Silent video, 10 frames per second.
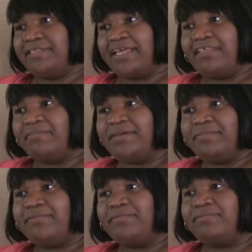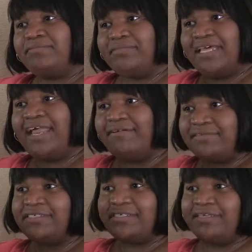with other people that I
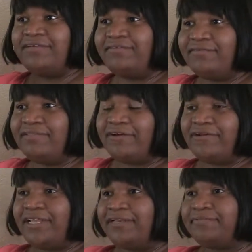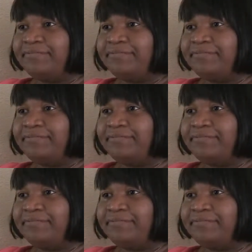was, you know, learning.